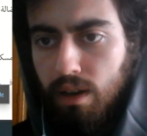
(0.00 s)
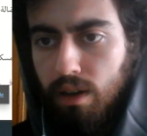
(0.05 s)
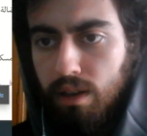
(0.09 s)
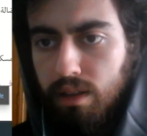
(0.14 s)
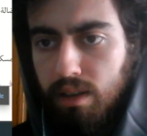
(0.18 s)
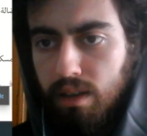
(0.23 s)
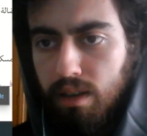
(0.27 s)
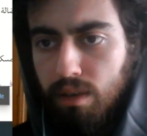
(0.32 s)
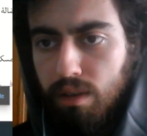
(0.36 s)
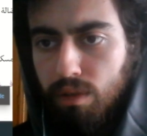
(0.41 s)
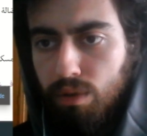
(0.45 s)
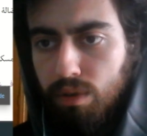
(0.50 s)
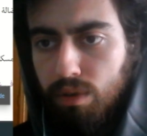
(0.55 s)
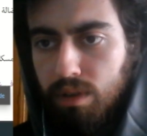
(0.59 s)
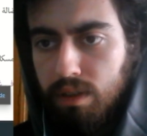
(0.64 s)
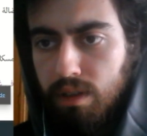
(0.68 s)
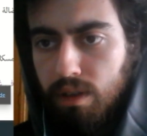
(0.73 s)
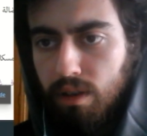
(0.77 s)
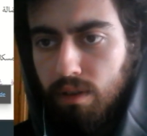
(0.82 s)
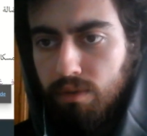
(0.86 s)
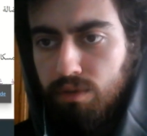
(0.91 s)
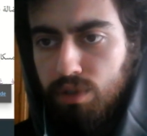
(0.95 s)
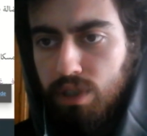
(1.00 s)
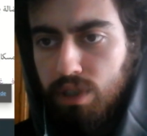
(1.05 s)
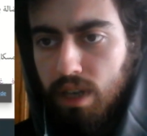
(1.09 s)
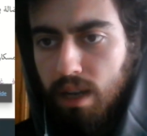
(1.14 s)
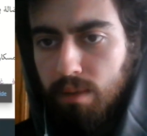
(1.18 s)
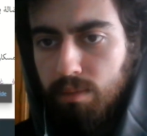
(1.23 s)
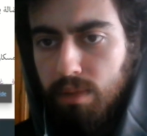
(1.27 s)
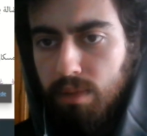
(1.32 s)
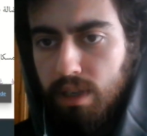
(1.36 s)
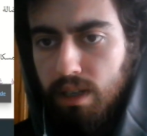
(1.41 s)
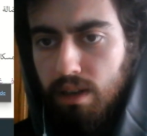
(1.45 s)
on the authority of
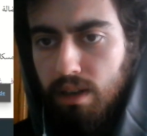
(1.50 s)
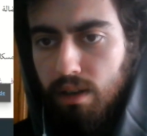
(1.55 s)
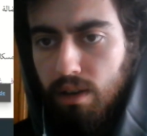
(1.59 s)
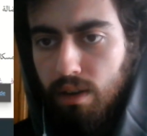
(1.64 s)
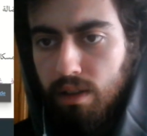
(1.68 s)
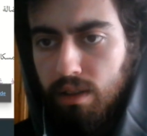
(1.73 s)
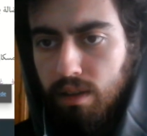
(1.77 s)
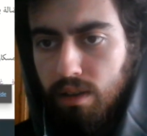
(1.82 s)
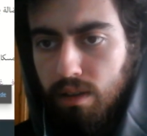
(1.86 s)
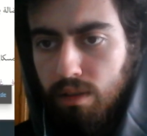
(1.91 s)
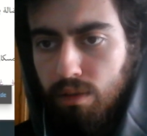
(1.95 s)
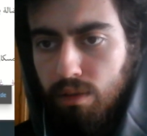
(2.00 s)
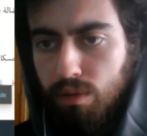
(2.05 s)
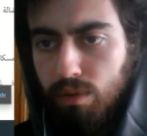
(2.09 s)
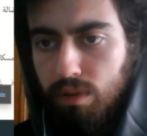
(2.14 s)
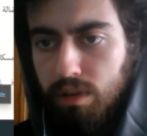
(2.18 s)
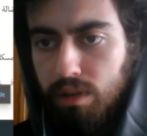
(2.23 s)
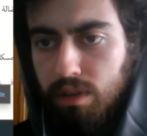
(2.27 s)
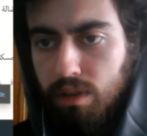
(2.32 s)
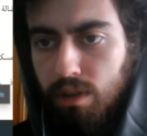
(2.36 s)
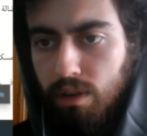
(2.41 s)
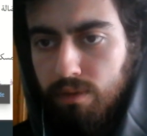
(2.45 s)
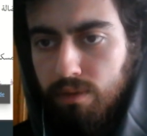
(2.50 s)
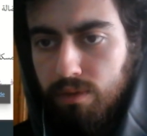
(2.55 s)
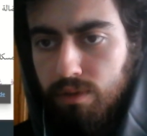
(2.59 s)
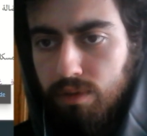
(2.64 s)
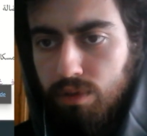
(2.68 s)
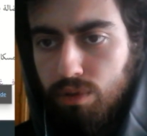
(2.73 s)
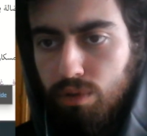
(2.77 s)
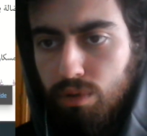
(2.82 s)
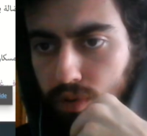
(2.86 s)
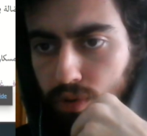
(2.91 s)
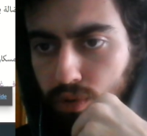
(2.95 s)
Jamil, on the authority of
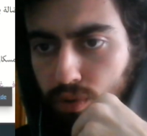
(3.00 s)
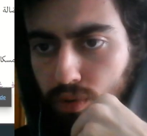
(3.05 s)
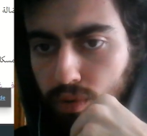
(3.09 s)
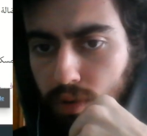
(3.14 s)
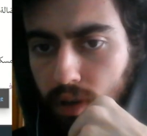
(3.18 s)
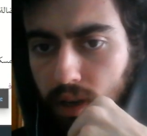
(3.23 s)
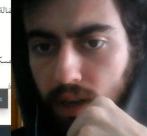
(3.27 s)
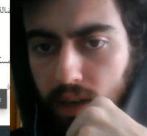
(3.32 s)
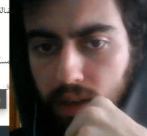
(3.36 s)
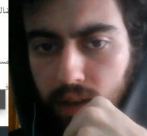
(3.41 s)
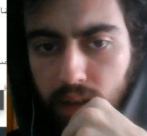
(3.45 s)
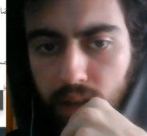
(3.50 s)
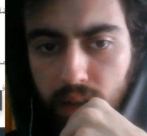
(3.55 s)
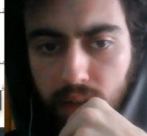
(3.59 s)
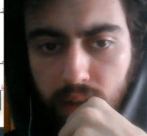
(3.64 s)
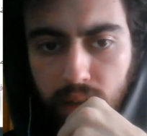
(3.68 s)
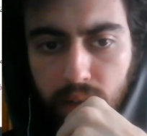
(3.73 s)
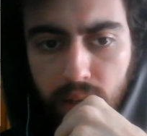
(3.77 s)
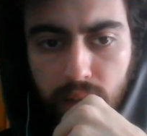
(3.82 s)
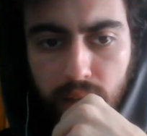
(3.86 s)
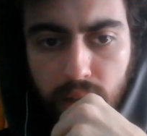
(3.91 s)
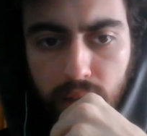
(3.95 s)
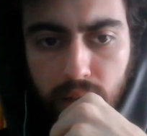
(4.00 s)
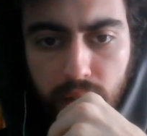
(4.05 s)
Zurara